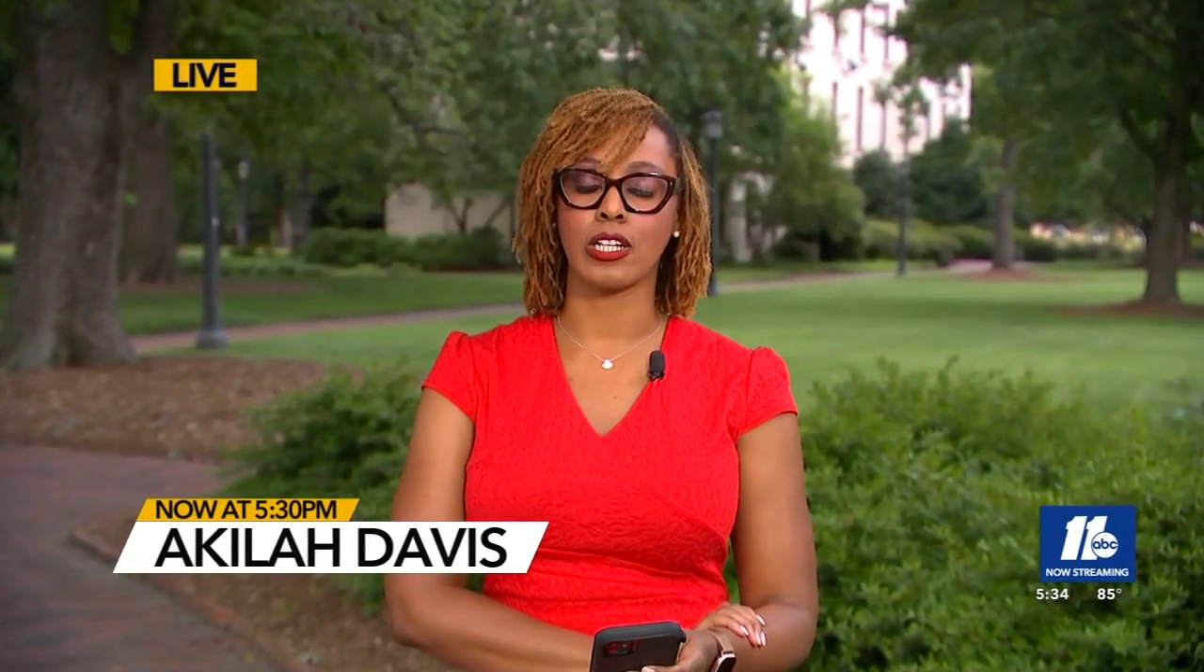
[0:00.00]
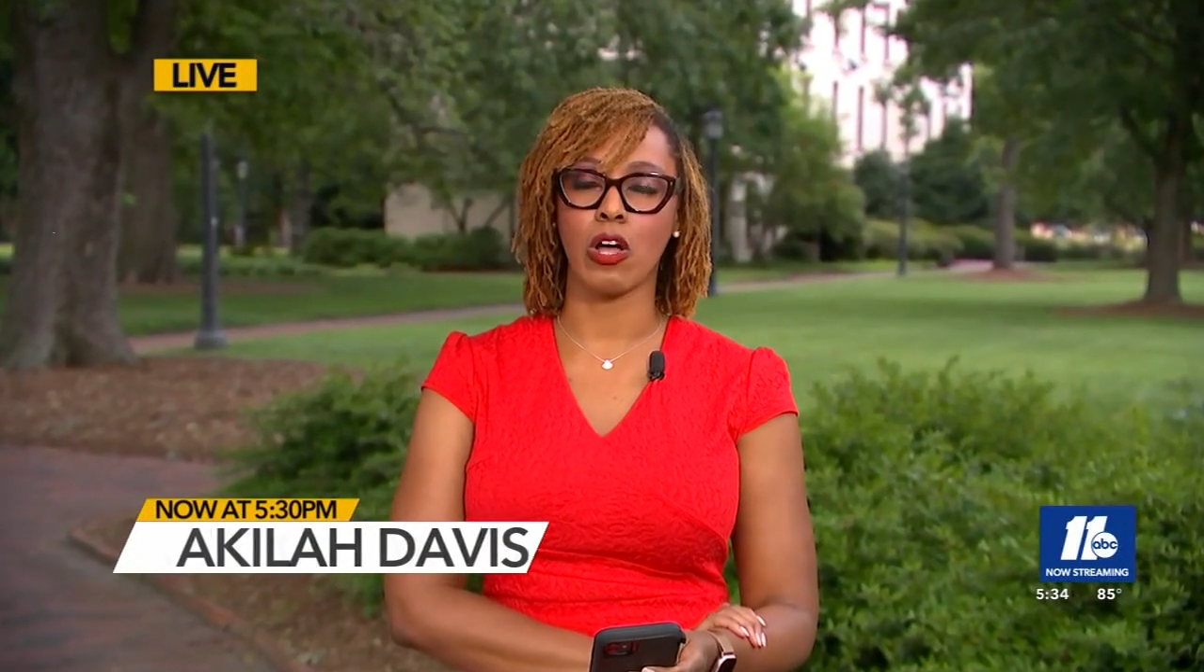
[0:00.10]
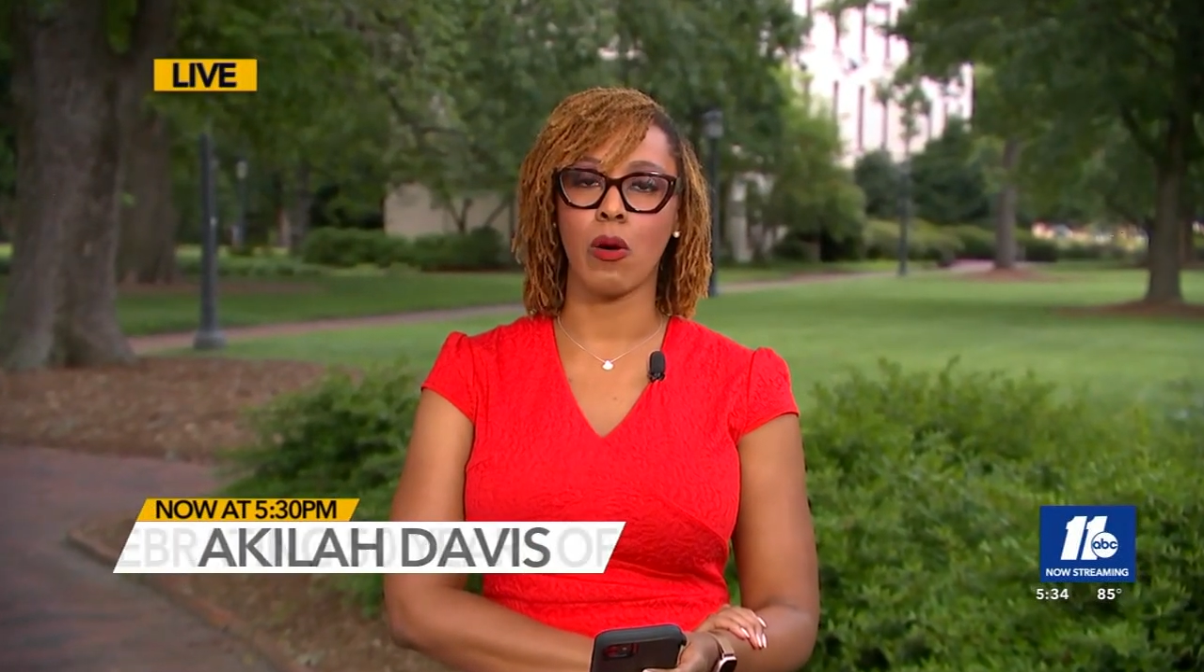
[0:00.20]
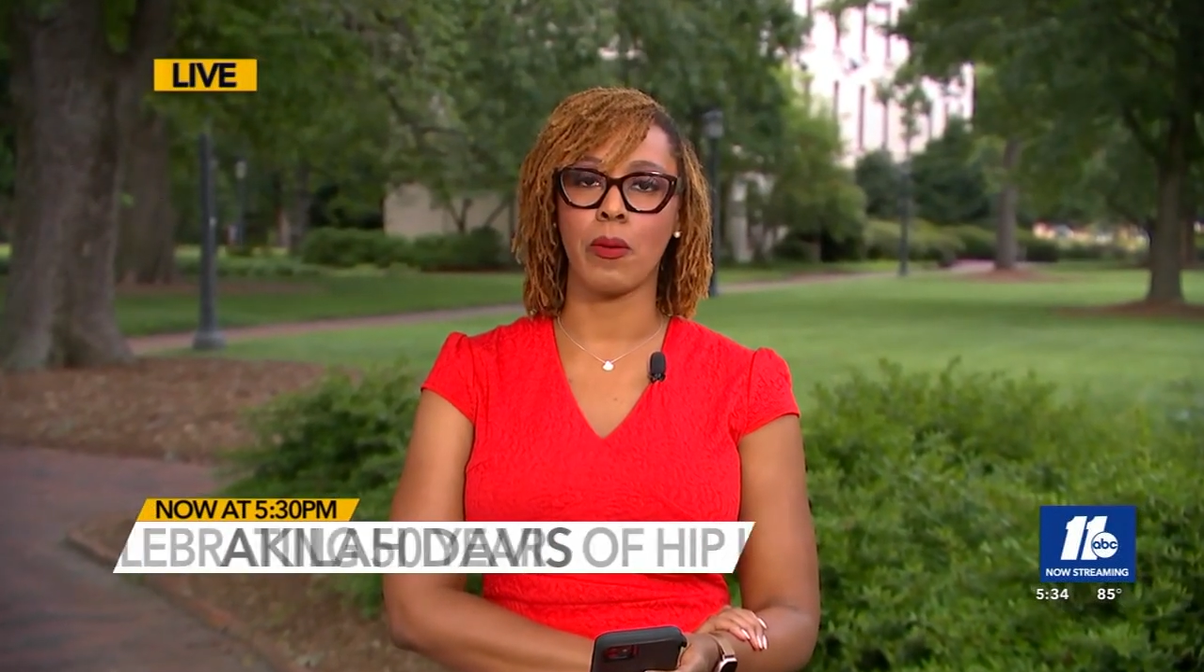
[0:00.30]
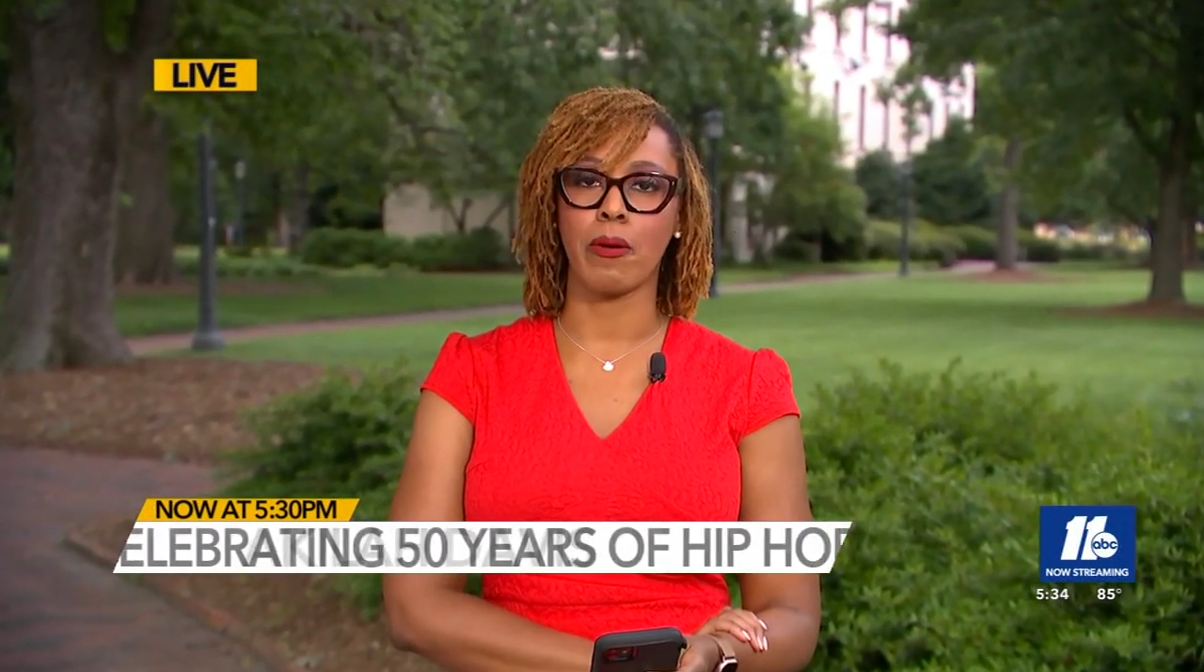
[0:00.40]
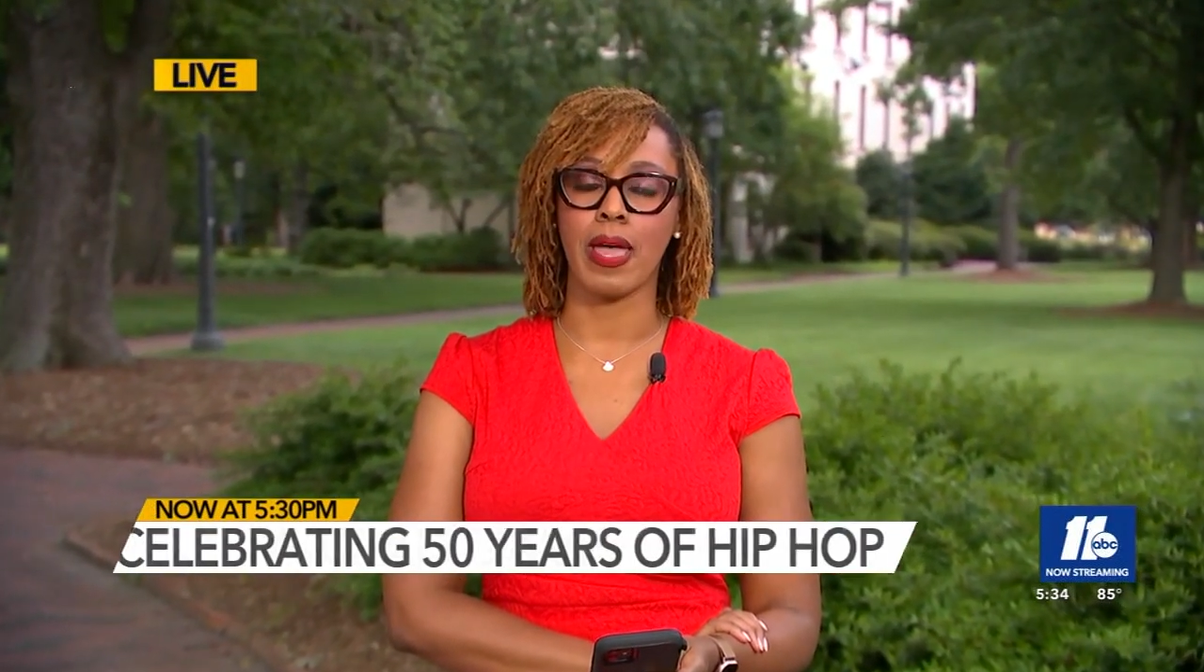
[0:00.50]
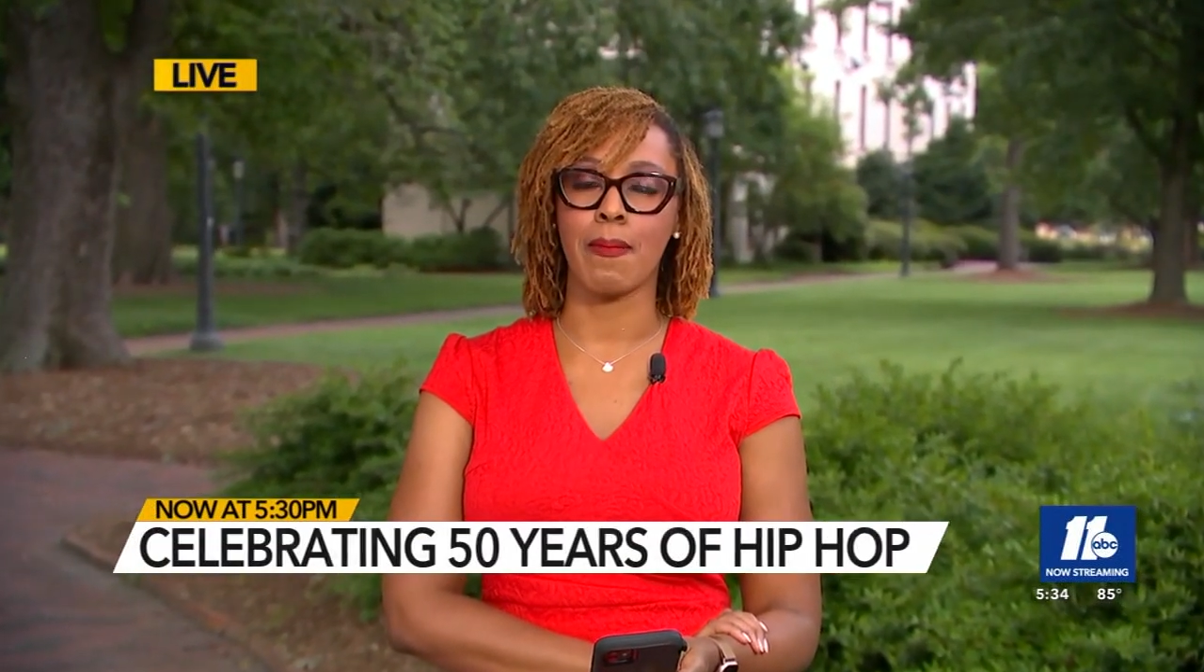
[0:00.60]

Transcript: global